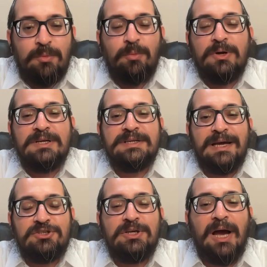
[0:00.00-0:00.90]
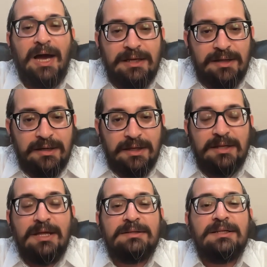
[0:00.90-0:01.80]
One is actually highlighting
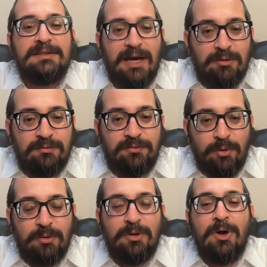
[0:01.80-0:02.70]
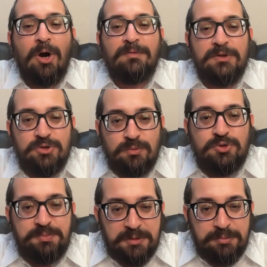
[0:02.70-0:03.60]
the downfall of the Jewish
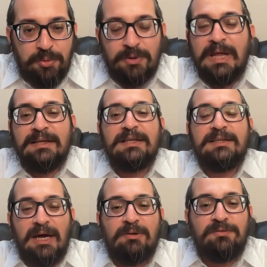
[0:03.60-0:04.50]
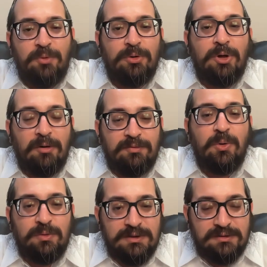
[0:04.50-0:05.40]
people, the downfall of the
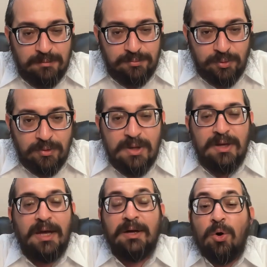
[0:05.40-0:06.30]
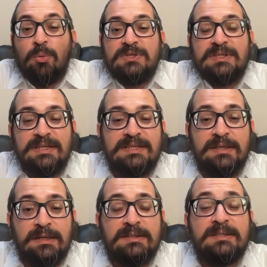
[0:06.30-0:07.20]
Holy Temple, and almost in a
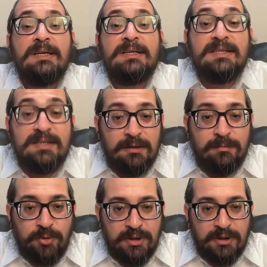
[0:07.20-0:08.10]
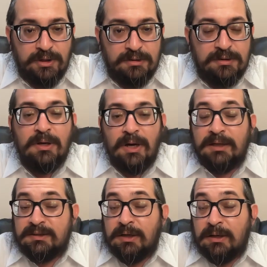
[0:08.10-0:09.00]
sense celebrating it.
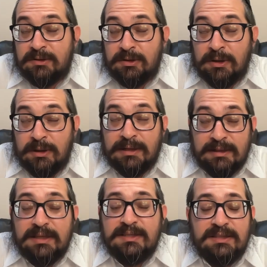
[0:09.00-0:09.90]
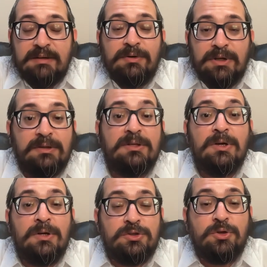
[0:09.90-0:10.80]
It's at least giving it
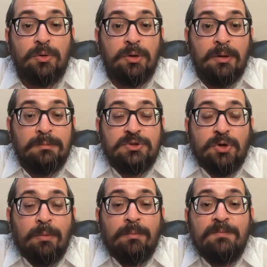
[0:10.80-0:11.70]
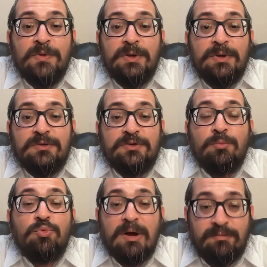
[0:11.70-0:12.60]
some
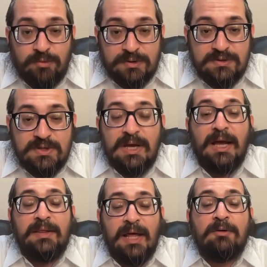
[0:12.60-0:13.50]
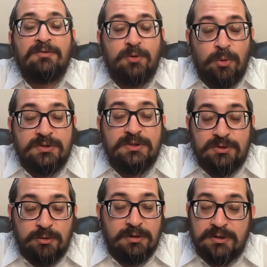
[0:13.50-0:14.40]
reverence. And that, of course, is
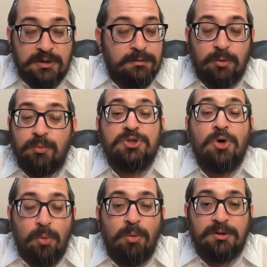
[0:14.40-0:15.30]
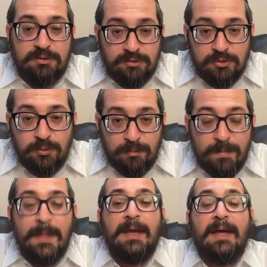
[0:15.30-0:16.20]
certainly something we don't want to do.
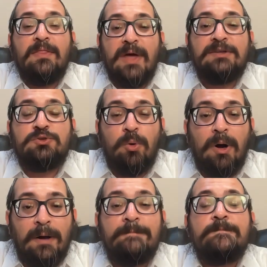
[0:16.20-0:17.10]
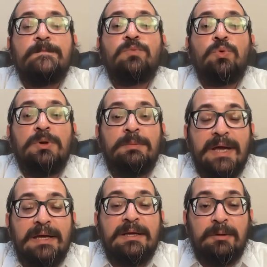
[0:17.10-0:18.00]
And that's why we
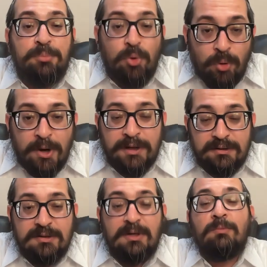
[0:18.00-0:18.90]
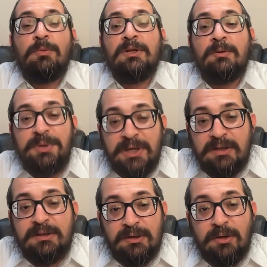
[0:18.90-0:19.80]
make it a point when
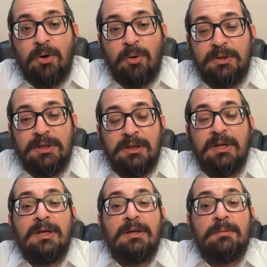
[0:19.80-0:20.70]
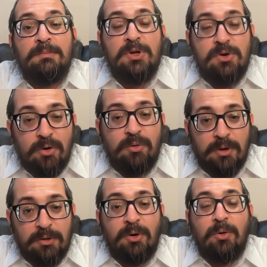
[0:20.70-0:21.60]
depicting the Holy
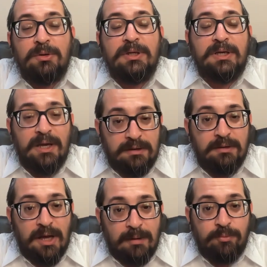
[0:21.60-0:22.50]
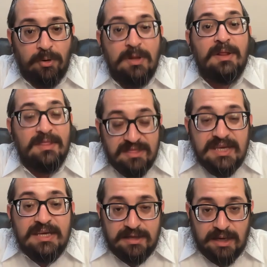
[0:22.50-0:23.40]
Menorah, the Holy Candelabra,
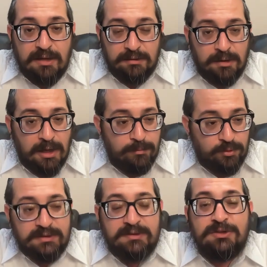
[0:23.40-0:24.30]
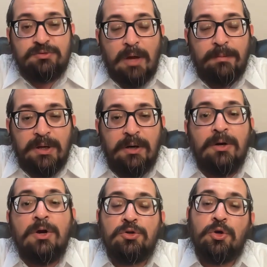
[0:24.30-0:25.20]
the candelabra that's described
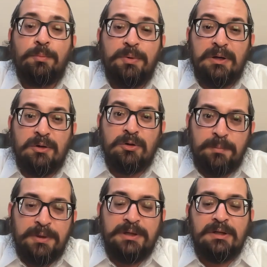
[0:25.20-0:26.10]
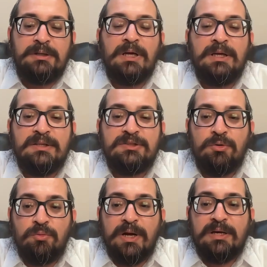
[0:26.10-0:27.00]
here, to depict it in its
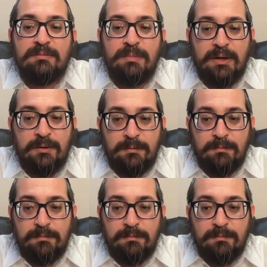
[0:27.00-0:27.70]
correct manner.